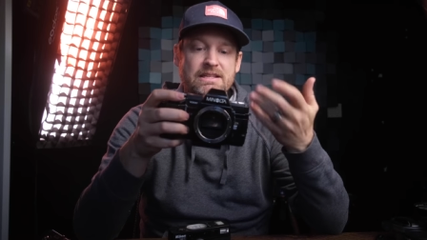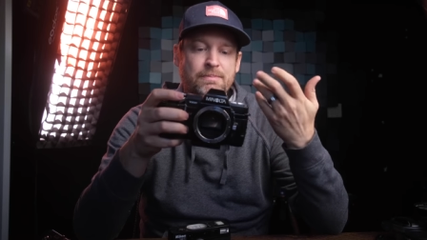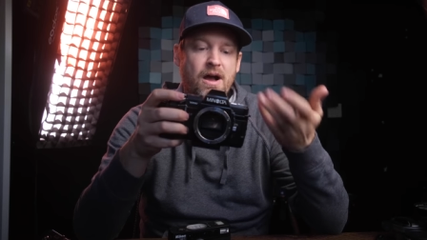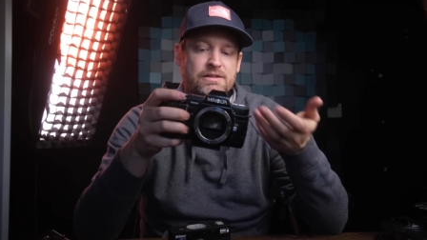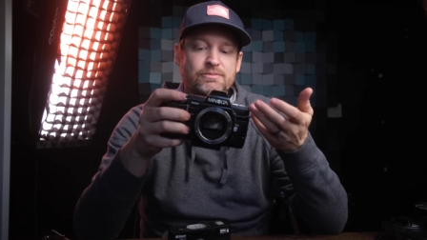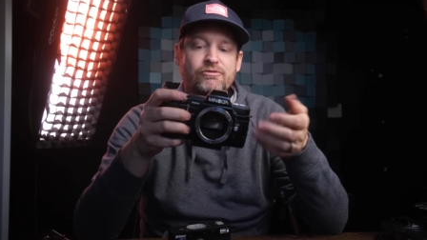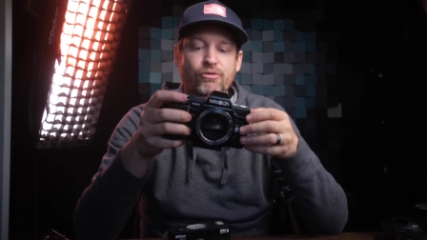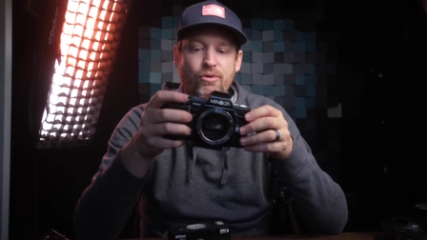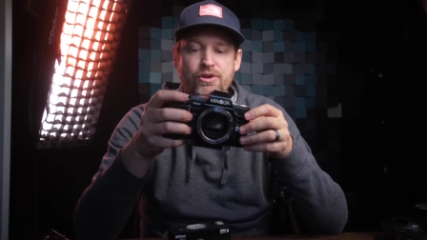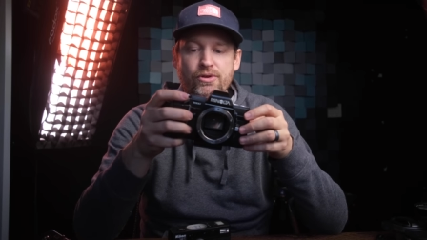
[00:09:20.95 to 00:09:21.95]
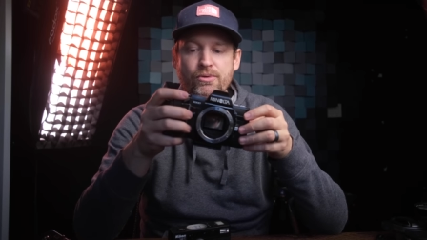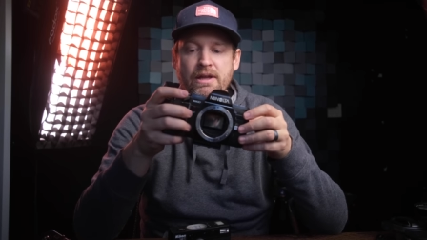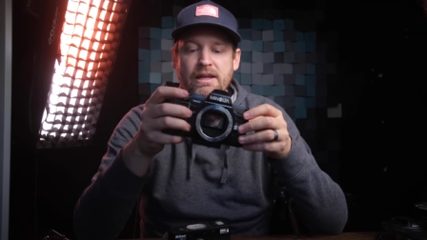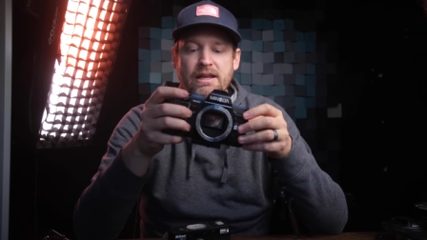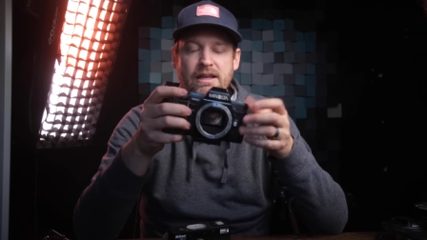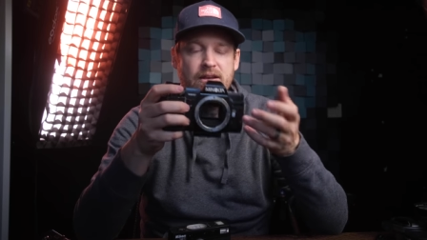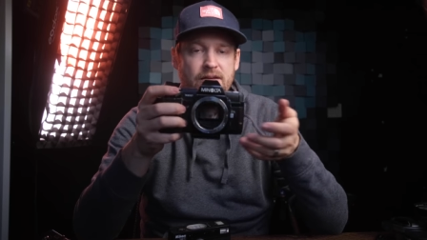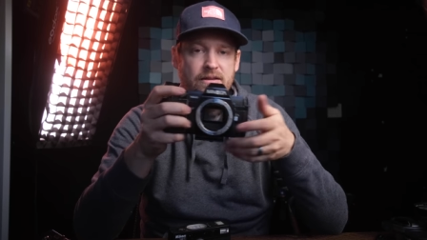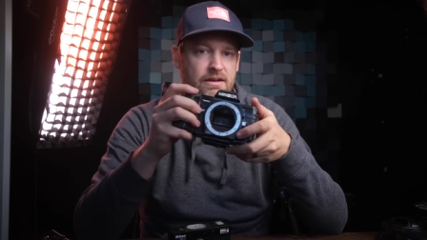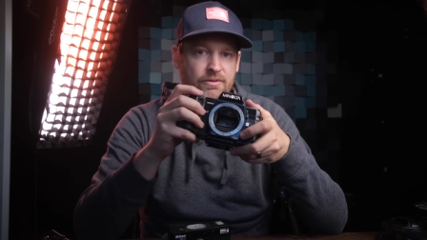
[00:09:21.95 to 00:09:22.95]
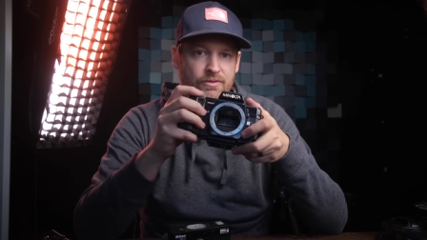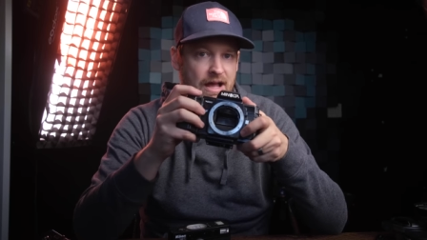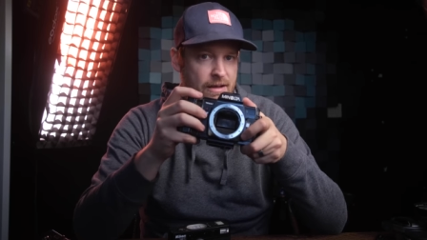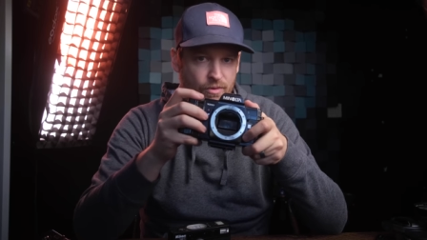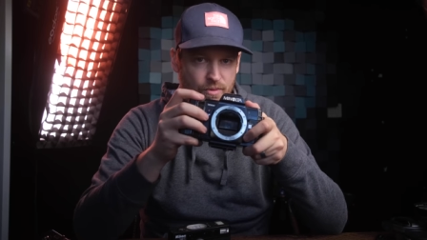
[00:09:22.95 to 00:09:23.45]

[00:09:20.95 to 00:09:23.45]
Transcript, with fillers: as possible for you in a, in a reliable